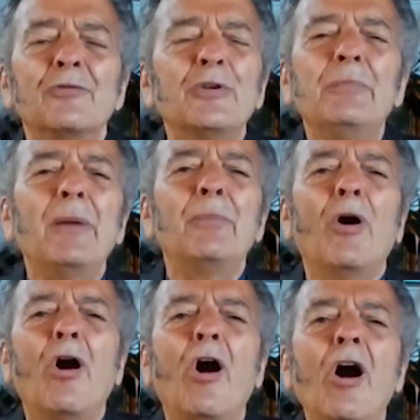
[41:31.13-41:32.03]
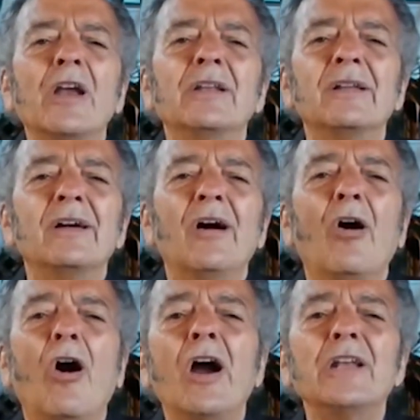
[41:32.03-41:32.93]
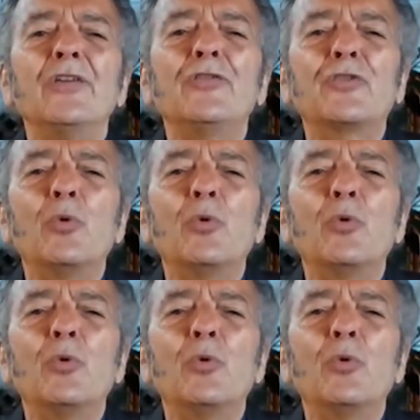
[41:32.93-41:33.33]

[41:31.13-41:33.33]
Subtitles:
Remember, art is the